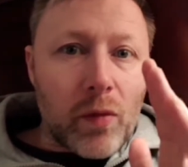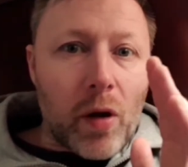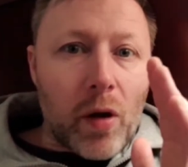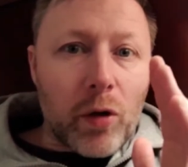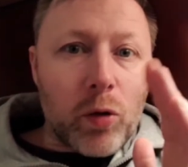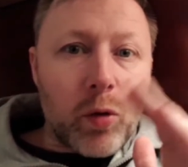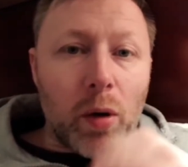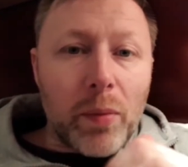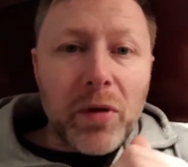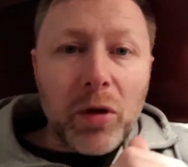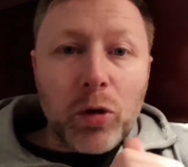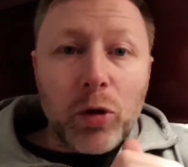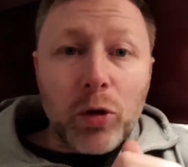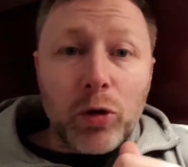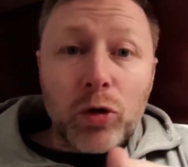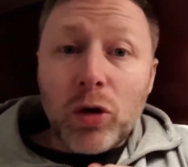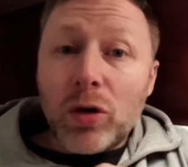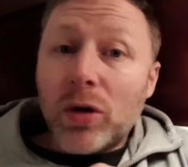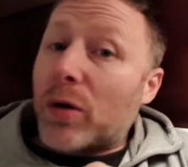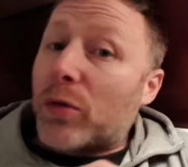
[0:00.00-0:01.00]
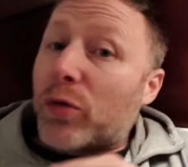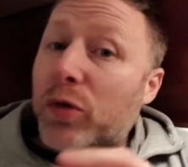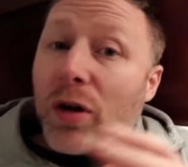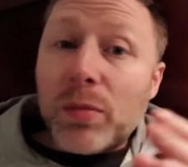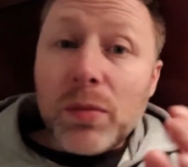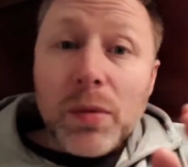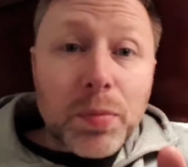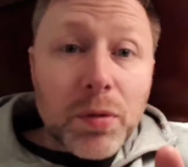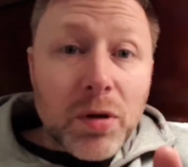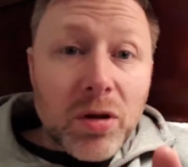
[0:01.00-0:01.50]
I go up and I go down. I've
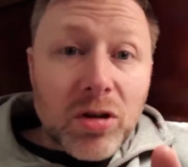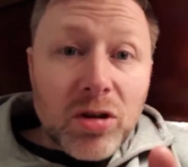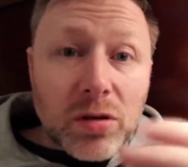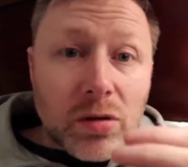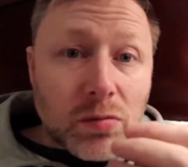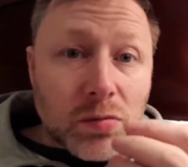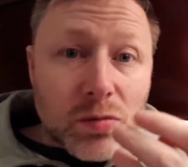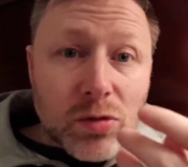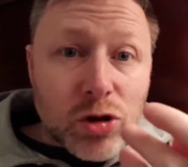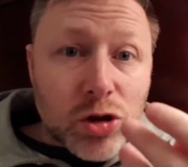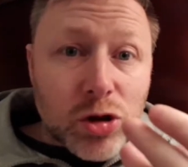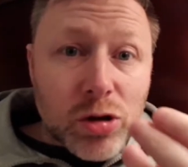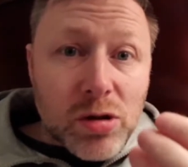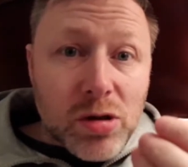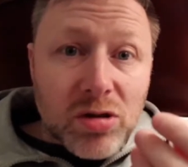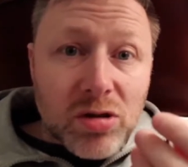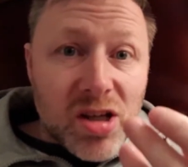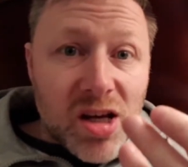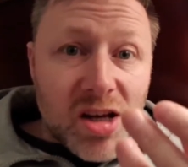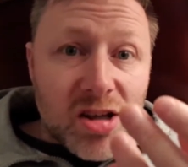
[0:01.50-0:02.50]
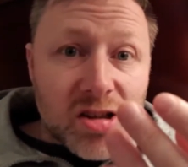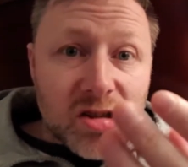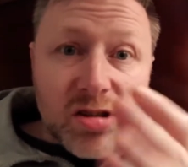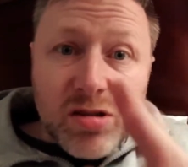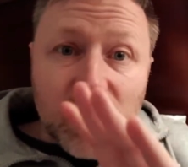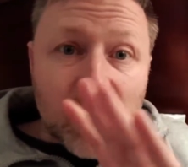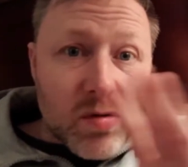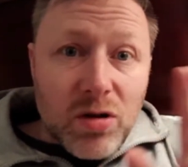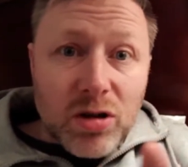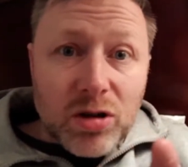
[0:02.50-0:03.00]
had my blood sugar
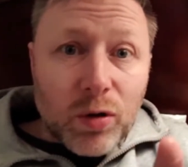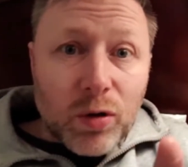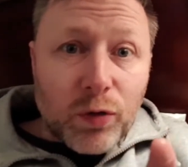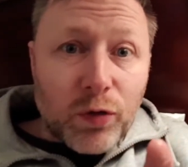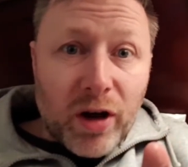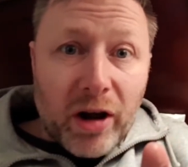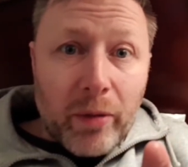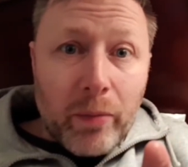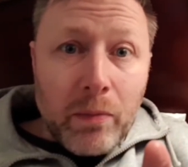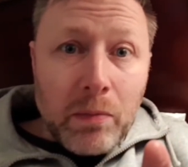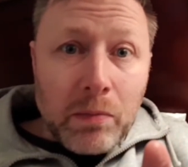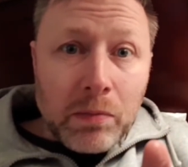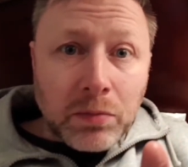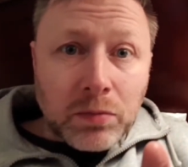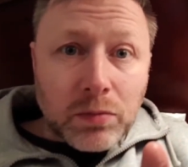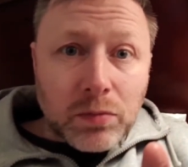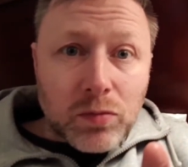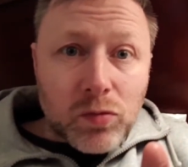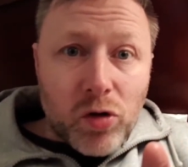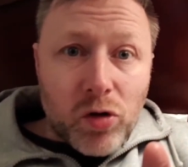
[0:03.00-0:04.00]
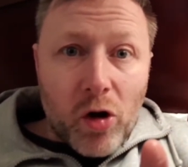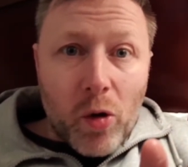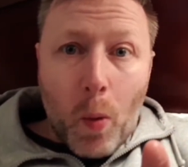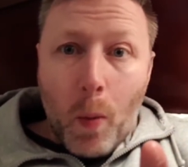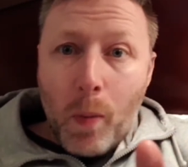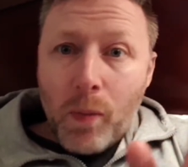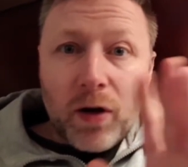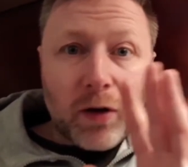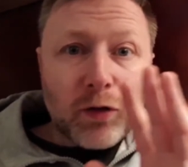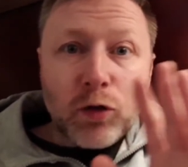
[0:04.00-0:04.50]
tests. It's all fine. Right?
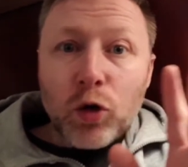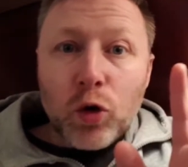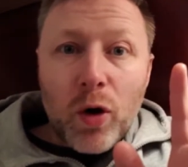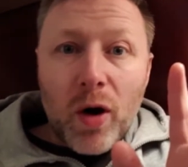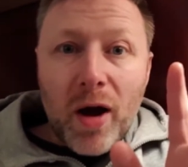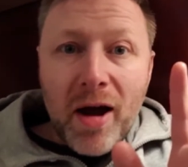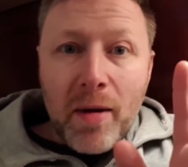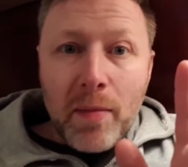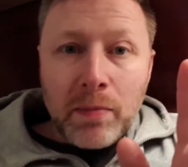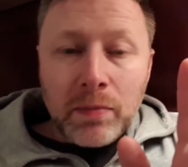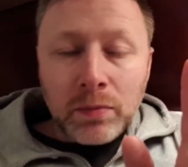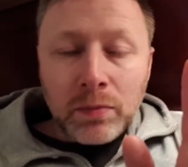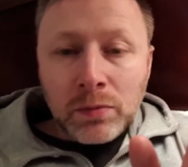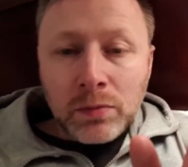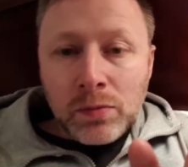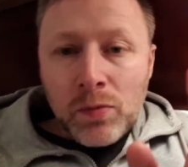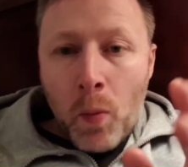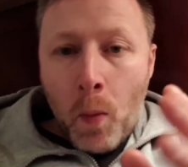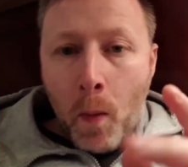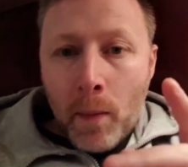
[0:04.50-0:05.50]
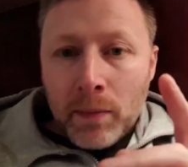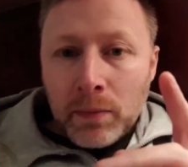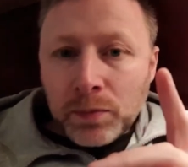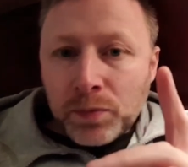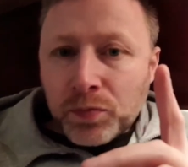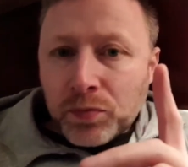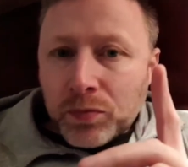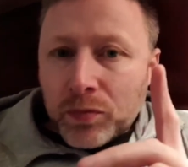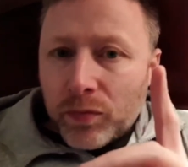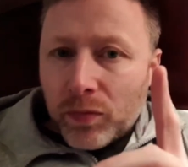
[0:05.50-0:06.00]
I've not got anything.
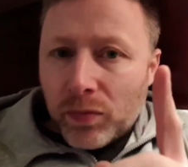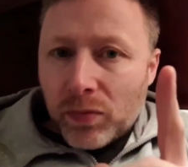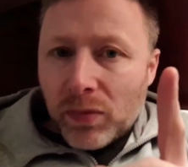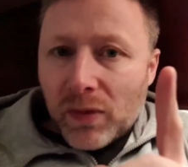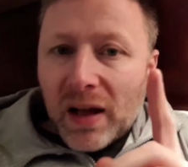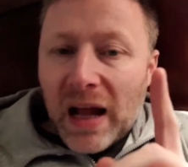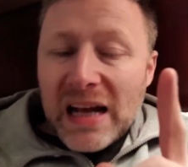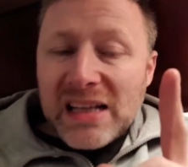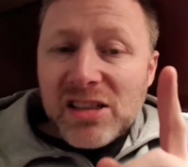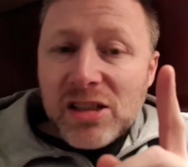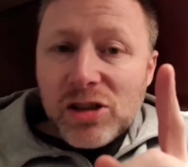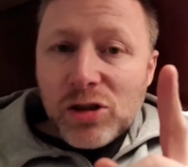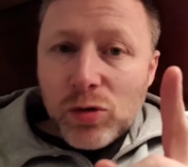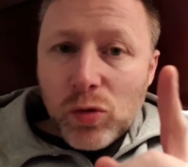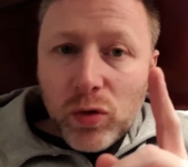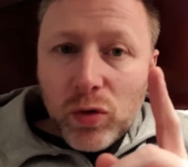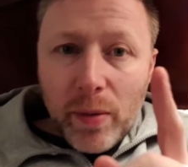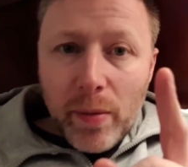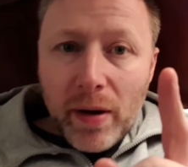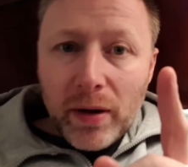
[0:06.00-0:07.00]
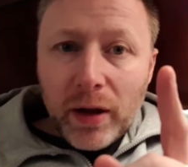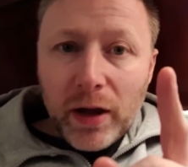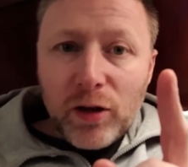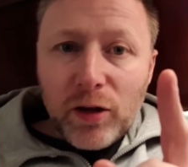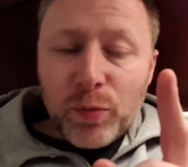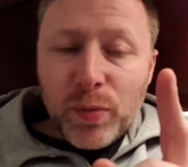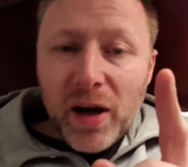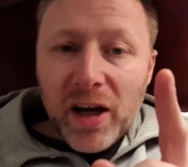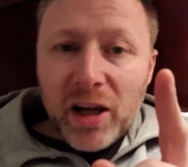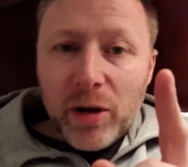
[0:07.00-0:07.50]
That's the story of my
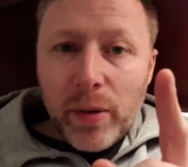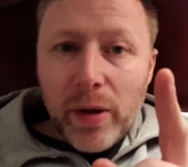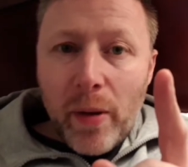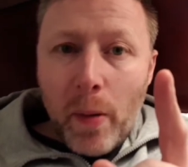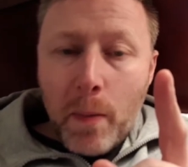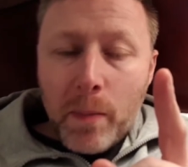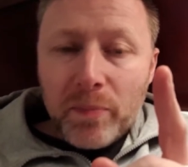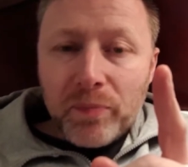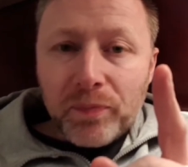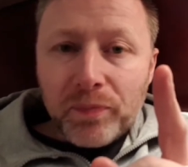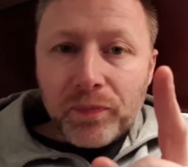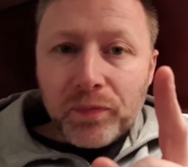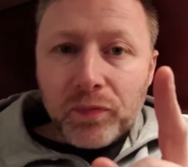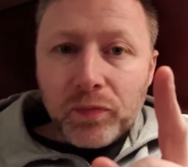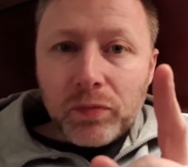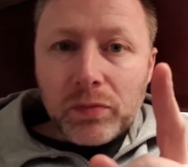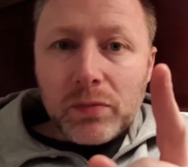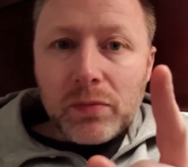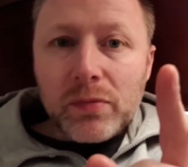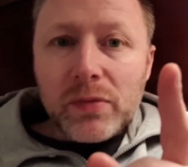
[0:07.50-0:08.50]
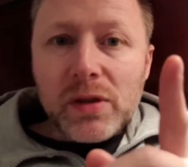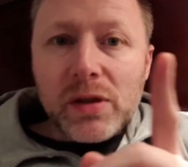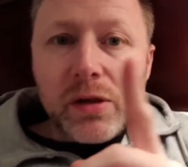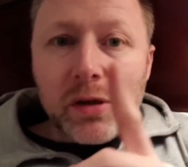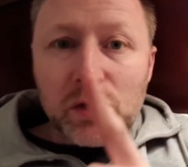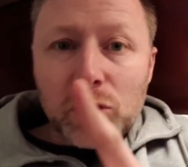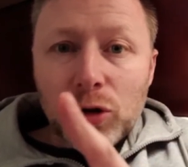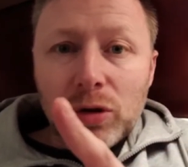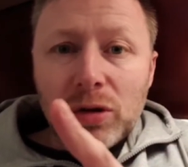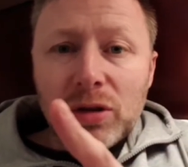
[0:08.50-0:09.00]
life, by the way.
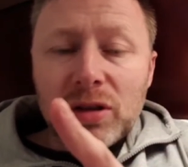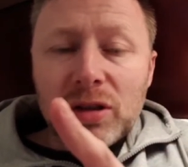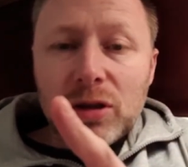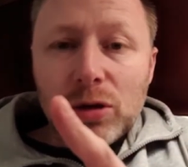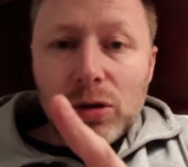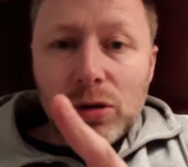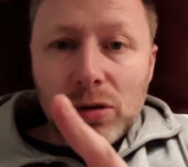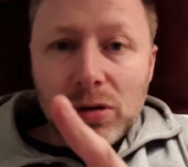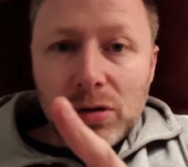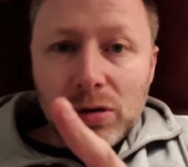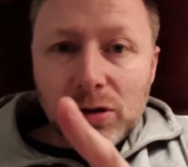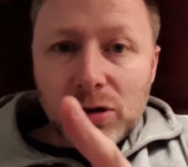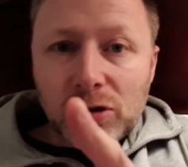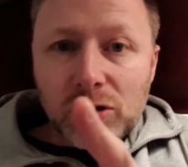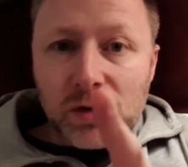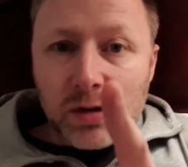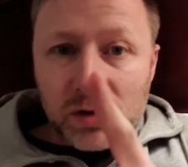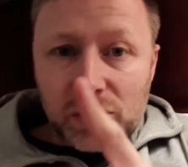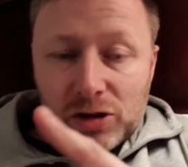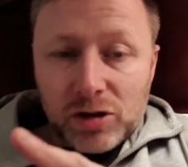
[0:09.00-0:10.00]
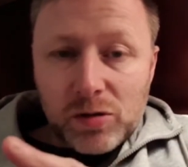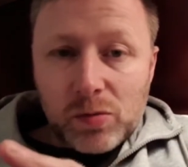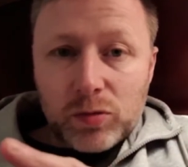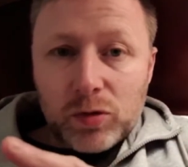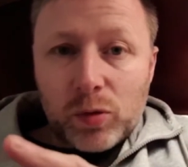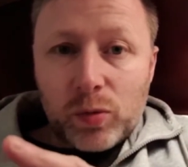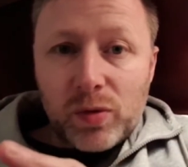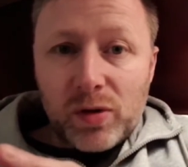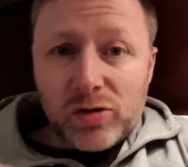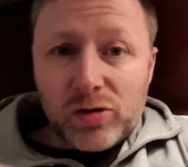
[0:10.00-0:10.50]
Got to the doctors because there's something
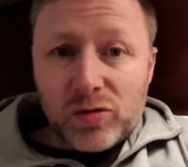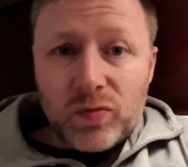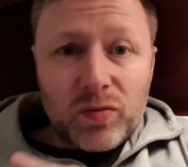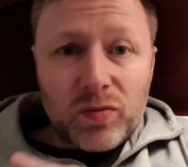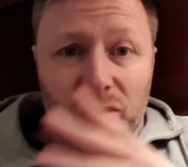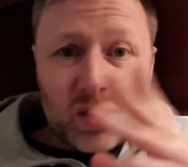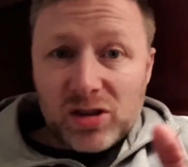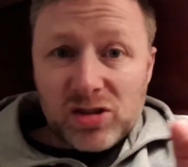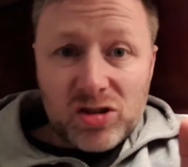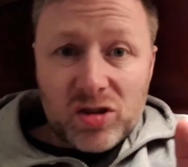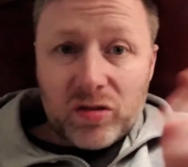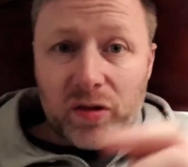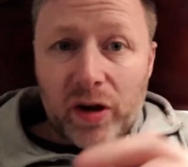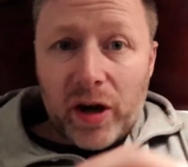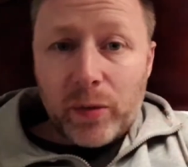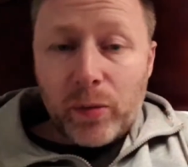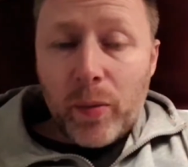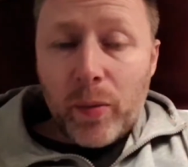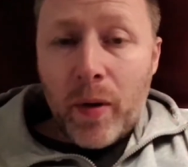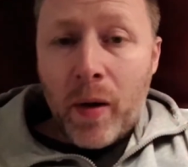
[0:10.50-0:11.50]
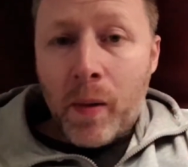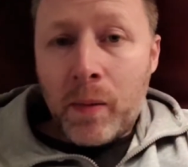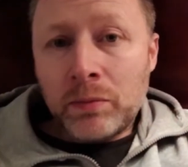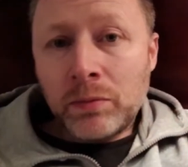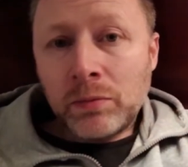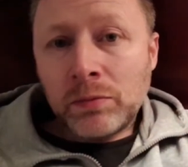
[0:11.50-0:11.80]
up with. There's nothing wrong with me.